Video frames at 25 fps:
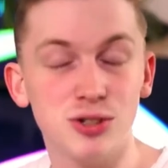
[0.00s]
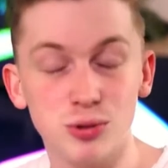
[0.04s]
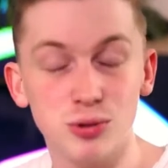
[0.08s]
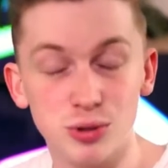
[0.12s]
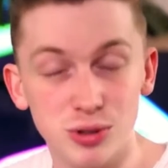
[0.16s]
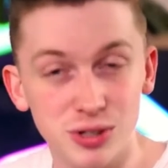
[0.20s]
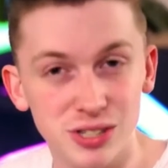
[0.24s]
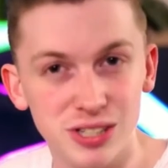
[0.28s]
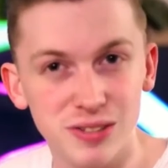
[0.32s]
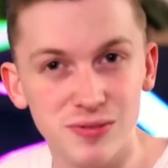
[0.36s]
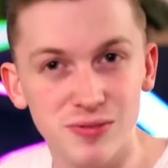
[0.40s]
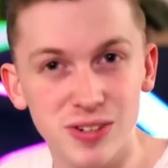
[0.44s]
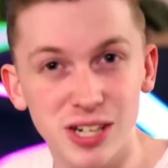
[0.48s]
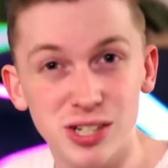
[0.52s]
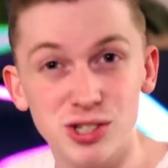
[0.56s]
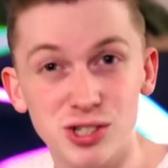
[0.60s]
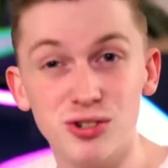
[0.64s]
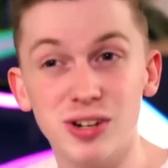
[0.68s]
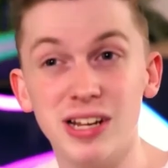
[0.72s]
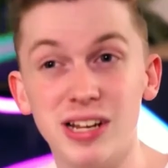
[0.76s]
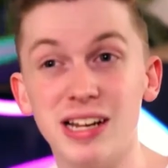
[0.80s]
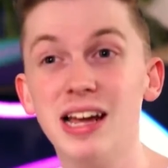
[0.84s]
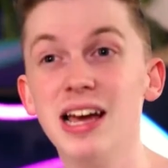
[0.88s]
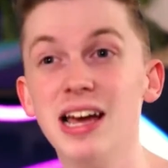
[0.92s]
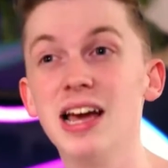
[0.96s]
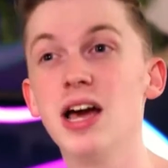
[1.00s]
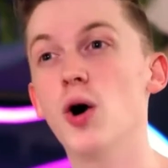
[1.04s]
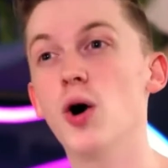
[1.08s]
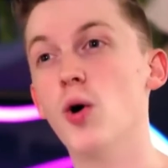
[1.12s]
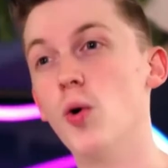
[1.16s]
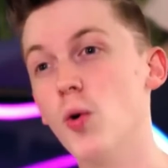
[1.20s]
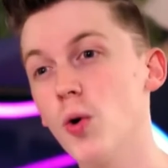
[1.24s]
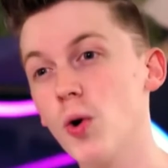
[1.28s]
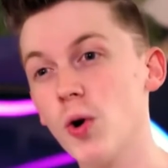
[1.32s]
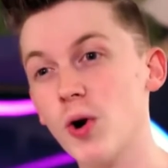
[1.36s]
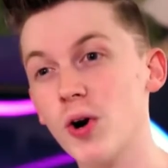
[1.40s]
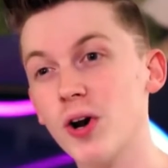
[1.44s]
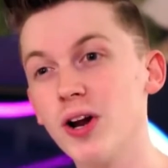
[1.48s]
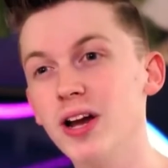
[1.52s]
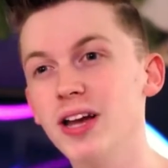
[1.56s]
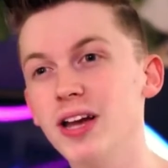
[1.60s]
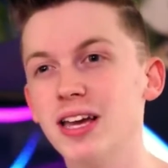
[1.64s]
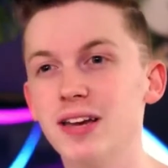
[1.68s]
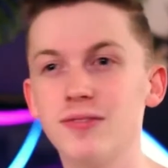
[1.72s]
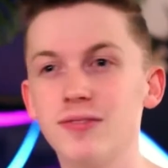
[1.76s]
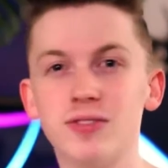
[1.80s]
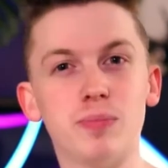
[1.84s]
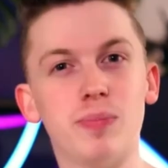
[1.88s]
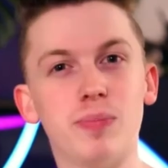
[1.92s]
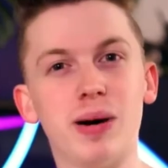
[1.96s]
against your order defect rate. Or
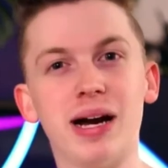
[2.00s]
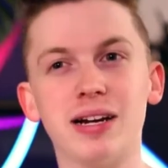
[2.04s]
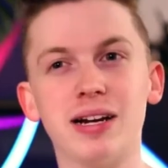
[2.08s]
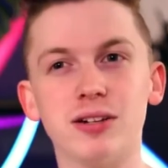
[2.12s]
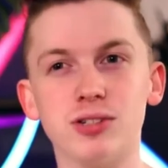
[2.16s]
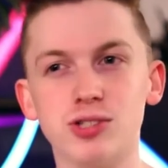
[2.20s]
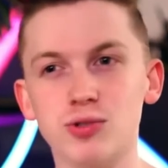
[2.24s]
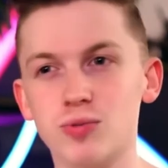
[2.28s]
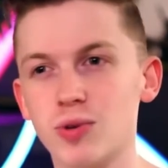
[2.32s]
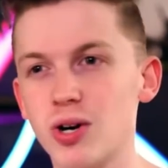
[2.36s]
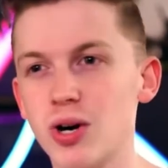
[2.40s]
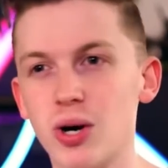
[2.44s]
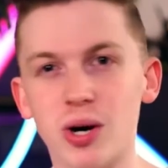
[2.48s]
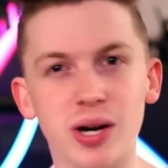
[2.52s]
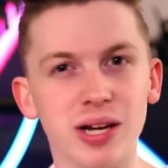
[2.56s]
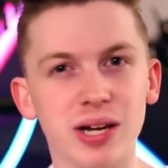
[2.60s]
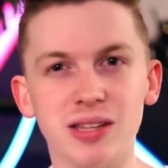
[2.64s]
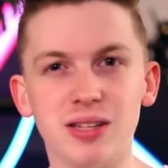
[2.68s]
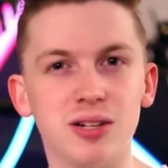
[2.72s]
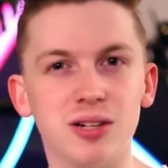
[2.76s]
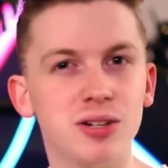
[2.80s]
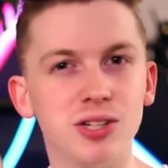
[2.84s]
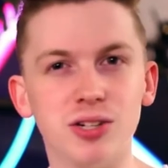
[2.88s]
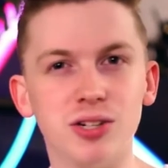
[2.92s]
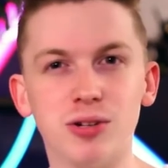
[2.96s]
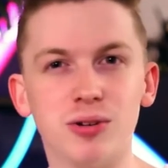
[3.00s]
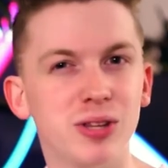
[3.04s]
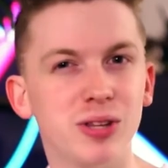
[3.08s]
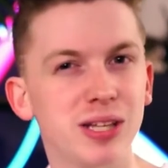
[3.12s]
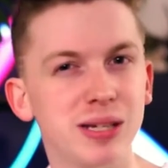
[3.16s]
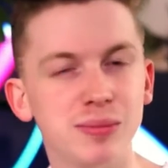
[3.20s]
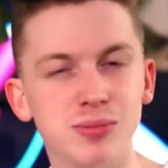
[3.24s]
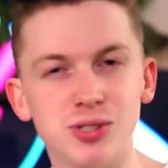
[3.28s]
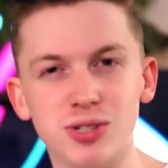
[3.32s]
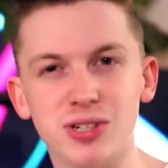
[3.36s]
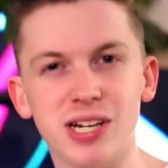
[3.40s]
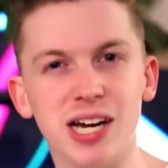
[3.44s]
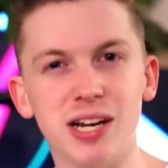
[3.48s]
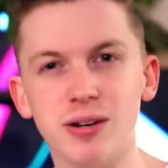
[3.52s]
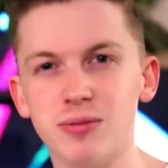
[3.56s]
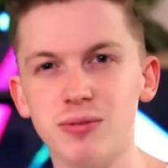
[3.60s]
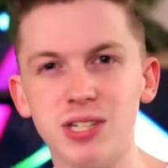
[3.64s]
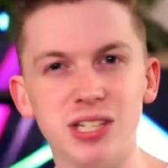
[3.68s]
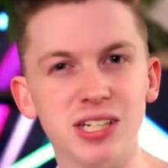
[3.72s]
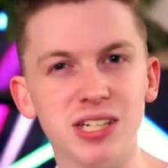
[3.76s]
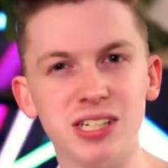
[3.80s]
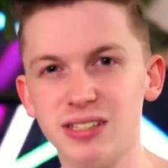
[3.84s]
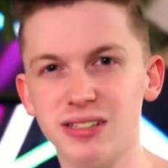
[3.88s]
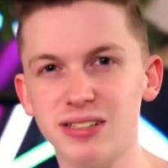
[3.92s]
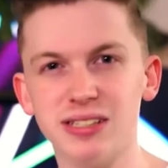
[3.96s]
if the buyer's wrong and their, claims are kind
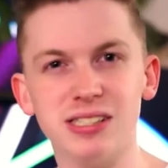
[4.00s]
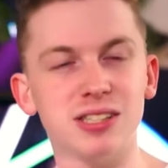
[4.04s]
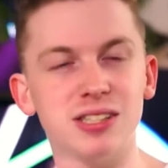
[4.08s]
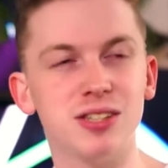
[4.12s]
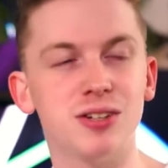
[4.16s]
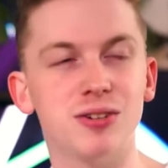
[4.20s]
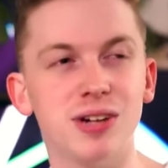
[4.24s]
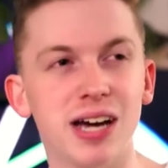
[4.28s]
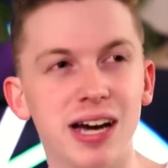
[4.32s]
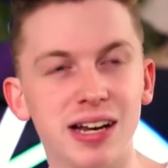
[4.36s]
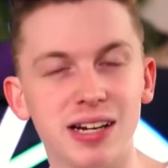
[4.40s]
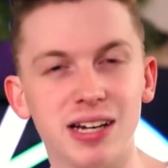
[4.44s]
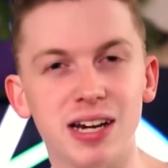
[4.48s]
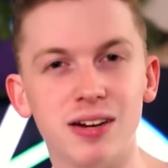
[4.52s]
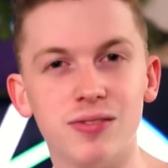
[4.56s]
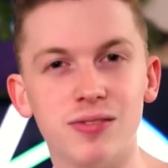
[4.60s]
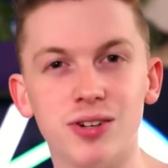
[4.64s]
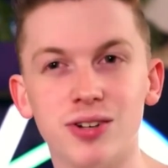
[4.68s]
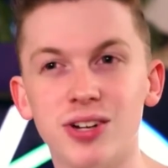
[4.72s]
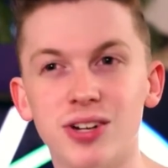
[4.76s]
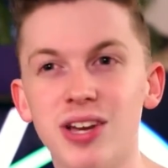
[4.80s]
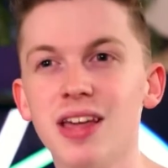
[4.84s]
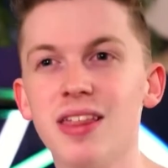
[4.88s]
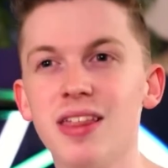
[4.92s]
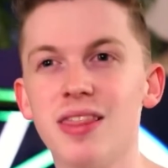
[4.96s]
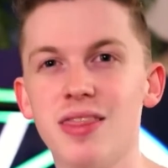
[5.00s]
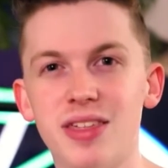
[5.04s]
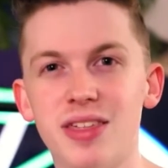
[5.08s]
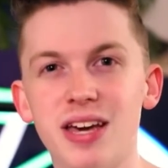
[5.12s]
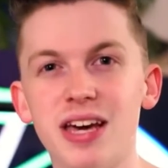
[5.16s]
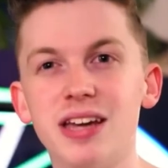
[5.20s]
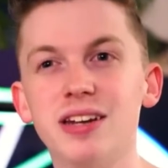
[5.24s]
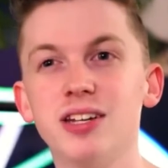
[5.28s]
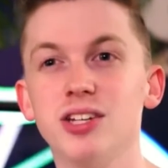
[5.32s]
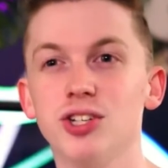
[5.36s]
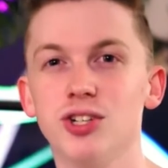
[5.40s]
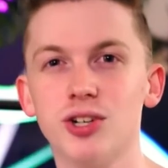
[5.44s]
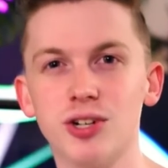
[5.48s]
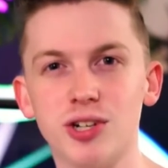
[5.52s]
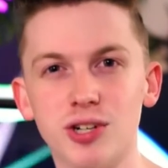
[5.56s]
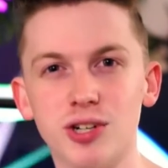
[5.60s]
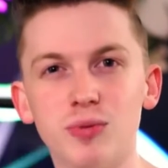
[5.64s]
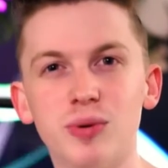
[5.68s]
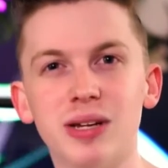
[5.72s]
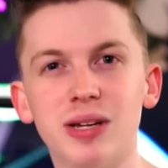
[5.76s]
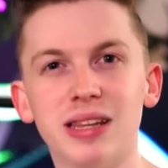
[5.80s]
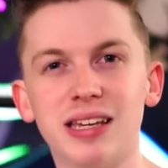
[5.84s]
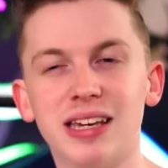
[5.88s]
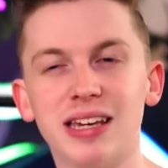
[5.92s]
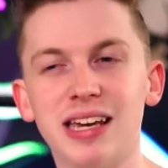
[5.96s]
of ridiculous and they're not covered, then you're
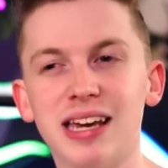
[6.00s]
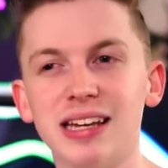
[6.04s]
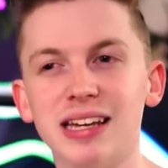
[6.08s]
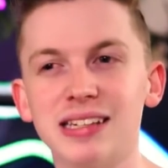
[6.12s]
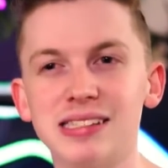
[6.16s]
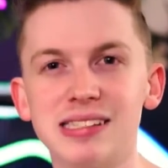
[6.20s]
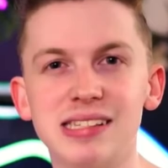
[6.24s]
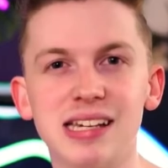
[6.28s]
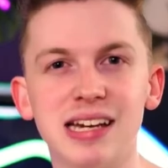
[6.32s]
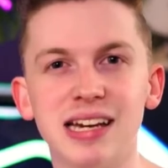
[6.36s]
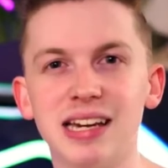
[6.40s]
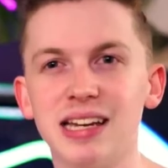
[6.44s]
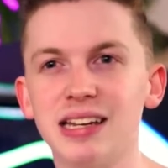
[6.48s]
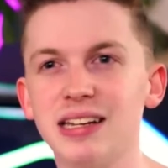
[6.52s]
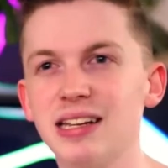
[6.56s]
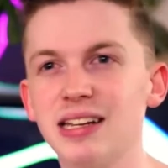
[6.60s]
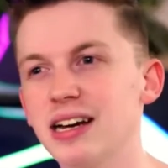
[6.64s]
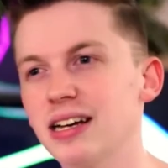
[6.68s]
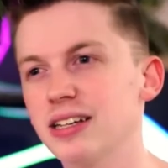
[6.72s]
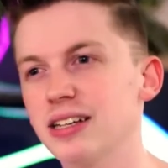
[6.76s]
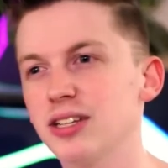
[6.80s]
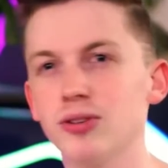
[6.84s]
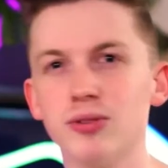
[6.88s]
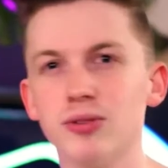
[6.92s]
going to win the case, and,